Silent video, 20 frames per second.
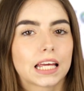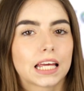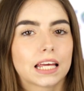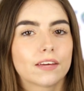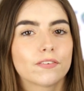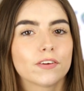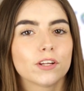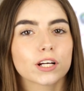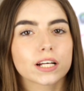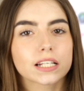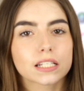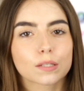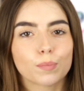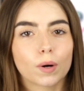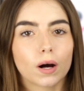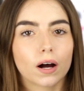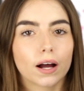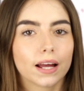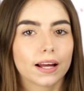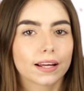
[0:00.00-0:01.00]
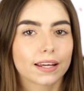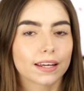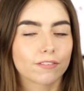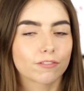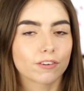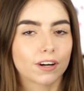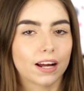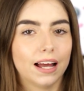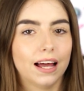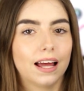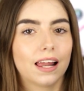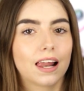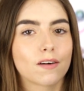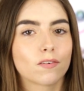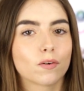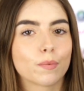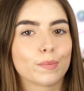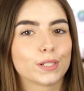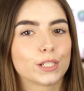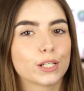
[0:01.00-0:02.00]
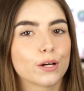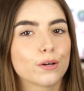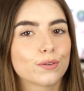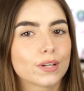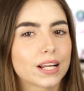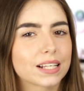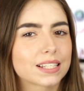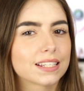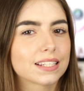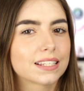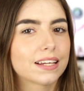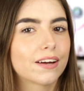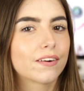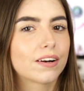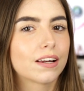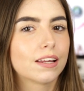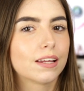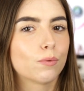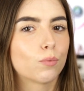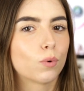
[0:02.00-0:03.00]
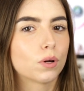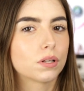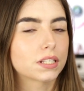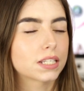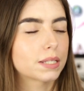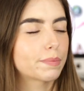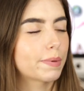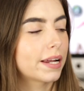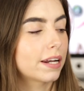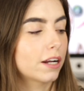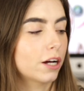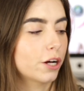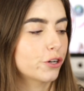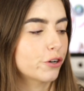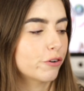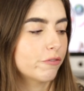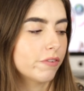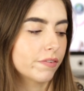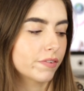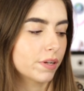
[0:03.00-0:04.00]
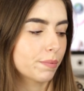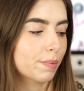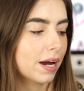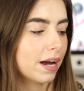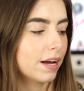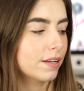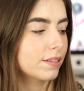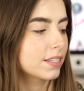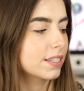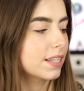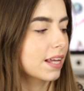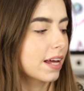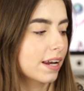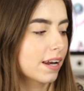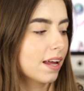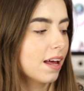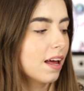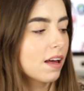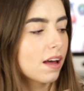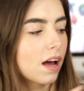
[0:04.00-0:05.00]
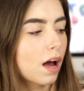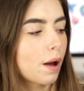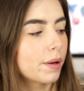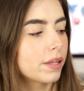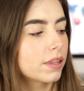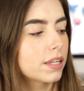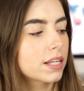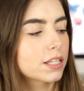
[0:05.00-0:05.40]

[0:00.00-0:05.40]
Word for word: If you're looking to buy a gift for a hair lover but don't necessarily want to spend £150 then I mean